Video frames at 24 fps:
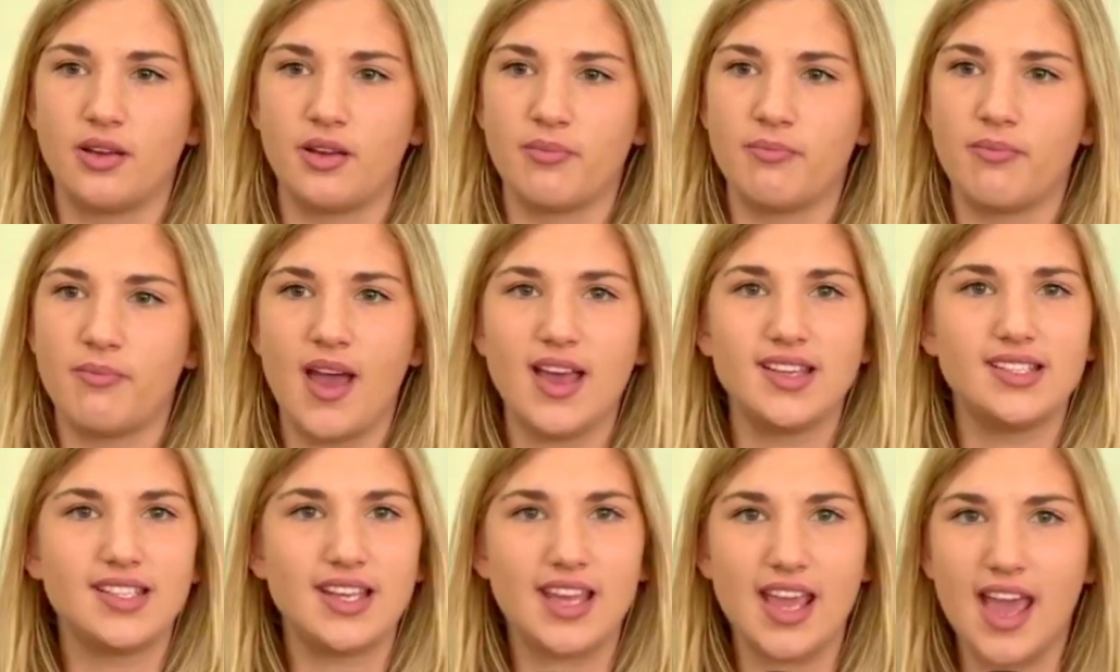
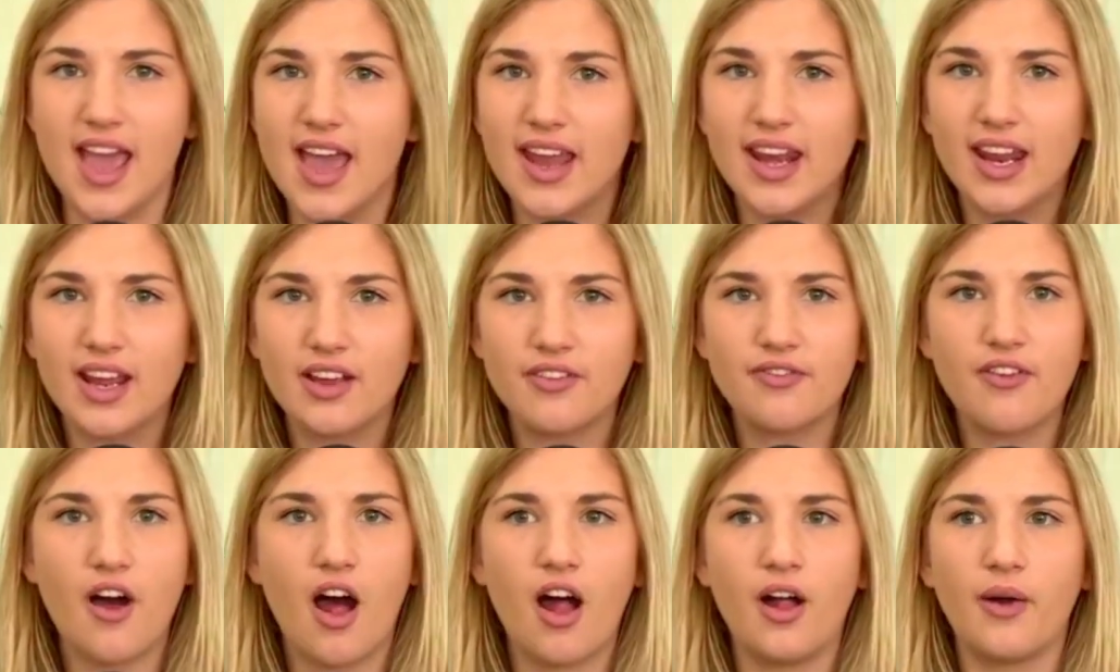Messianic
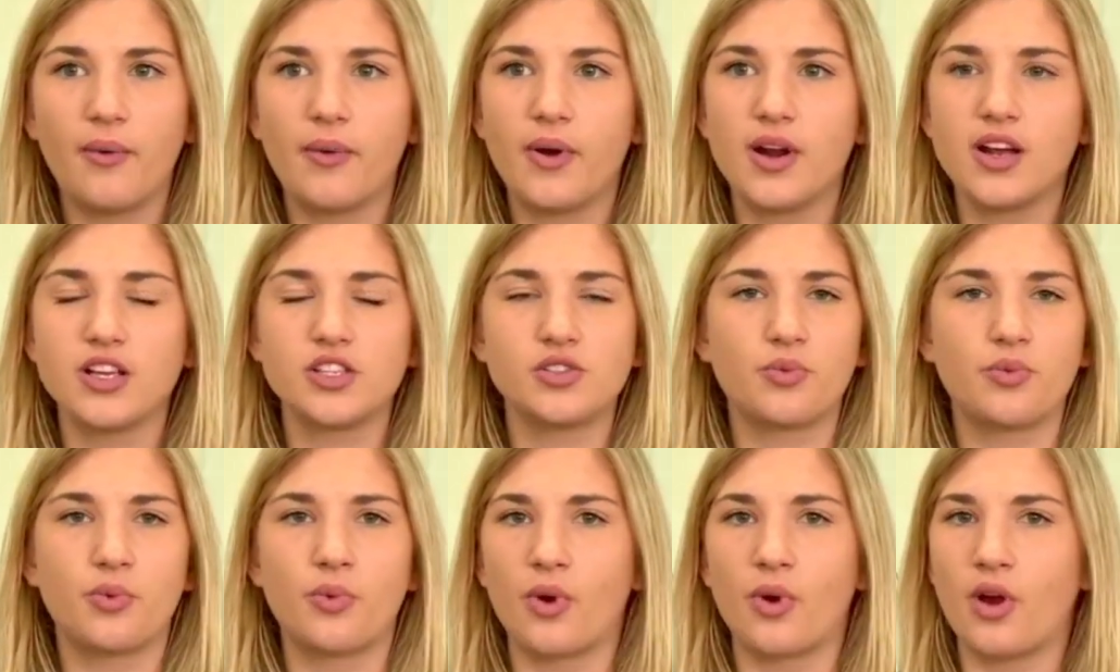
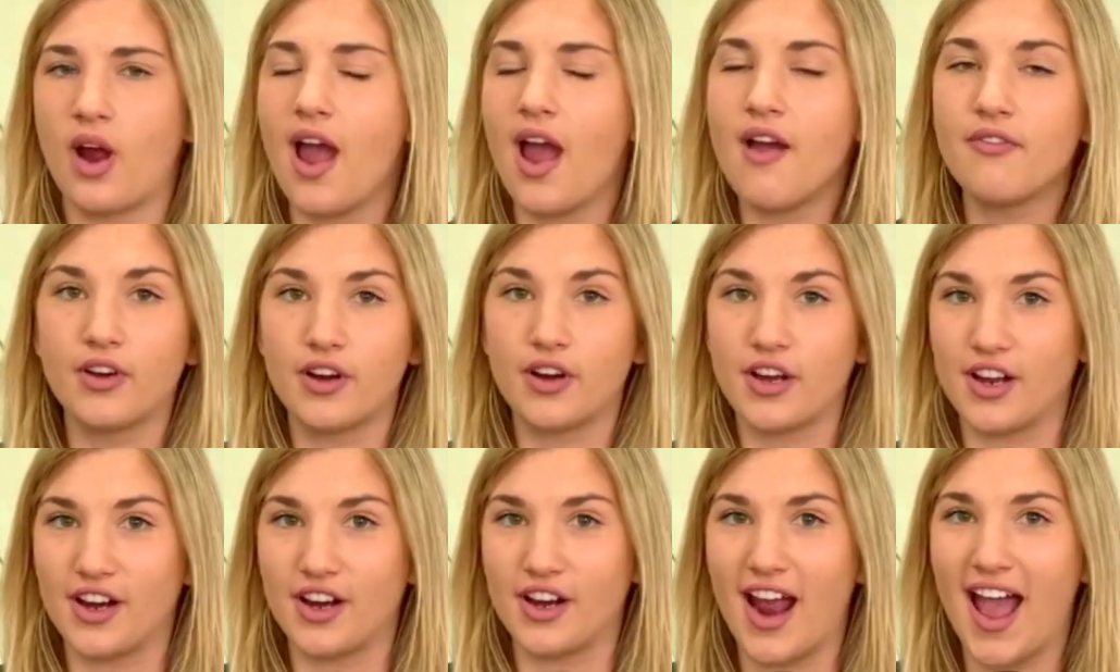followers,
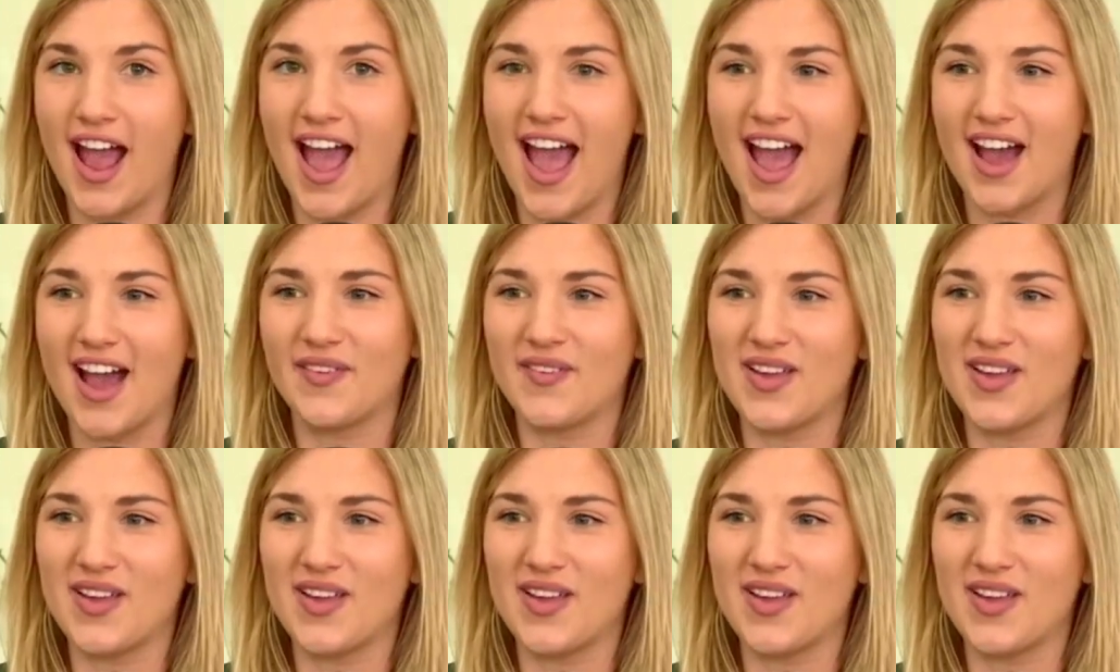wherever you're at,